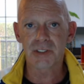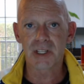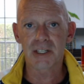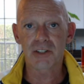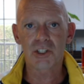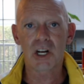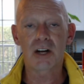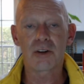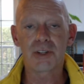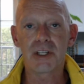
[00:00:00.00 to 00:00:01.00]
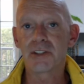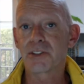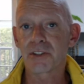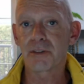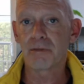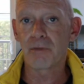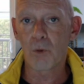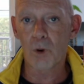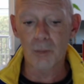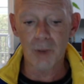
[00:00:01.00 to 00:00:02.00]
that a child needs to
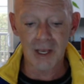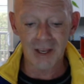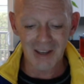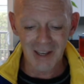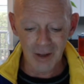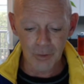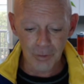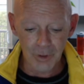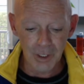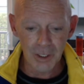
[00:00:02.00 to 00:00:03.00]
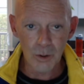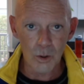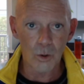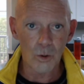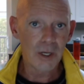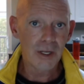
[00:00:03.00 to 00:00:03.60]
form a healthy ego